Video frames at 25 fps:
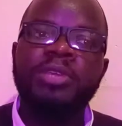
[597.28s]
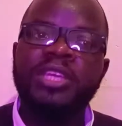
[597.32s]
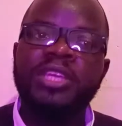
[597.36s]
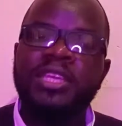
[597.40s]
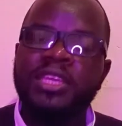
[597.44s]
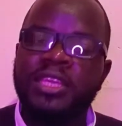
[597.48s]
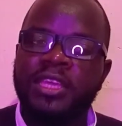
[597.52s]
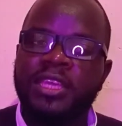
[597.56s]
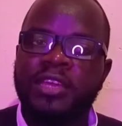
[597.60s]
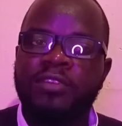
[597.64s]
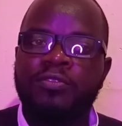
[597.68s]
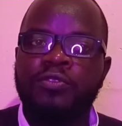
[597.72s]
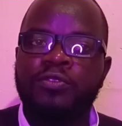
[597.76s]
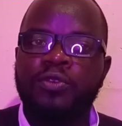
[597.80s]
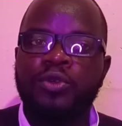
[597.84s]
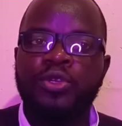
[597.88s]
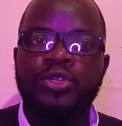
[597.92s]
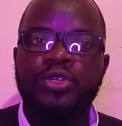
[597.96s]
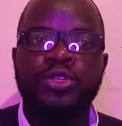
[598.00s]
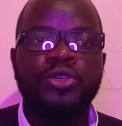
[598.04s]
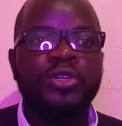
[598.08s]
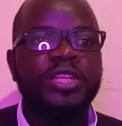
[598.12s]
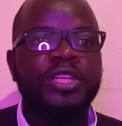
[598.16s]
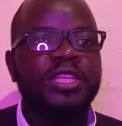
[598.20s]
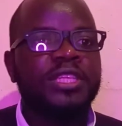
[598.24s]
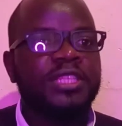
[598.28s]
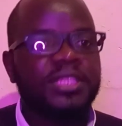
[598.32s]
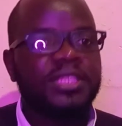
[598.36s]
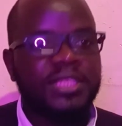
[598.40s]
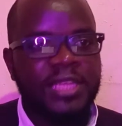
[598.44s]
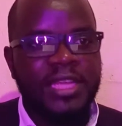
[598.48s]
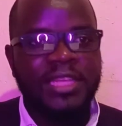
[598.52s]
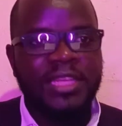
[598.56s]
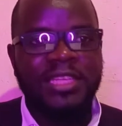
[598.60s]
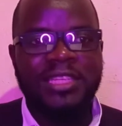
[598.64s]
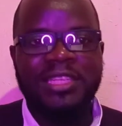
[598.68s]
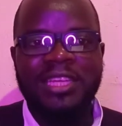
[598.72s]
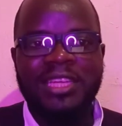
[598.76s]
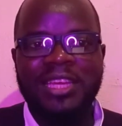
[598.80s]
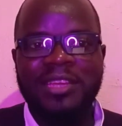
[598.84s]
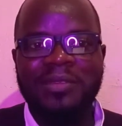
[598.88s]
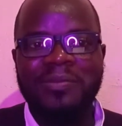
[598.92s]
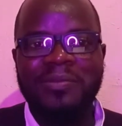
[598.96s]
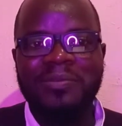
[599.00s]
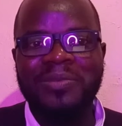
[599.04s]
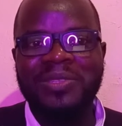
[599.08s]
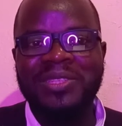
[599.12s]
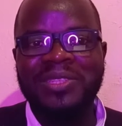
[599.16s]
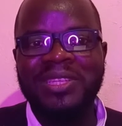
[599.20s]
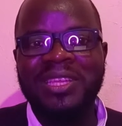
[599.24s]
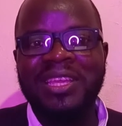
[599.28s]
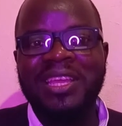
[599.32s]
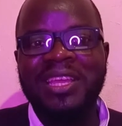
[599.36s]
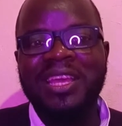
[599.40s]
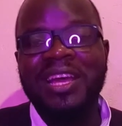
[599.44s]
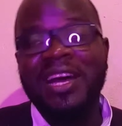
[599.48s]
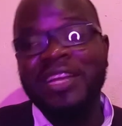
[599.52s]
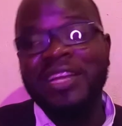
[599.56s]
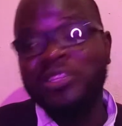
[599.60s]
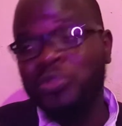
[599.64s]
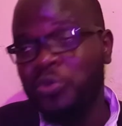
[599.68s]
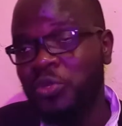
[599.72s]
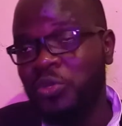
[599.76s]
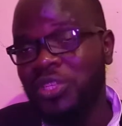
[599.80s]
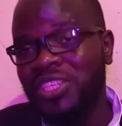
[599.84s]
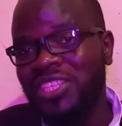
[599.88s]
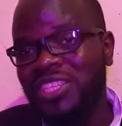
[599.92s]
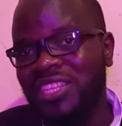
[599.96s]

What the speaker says: be careful during such times as we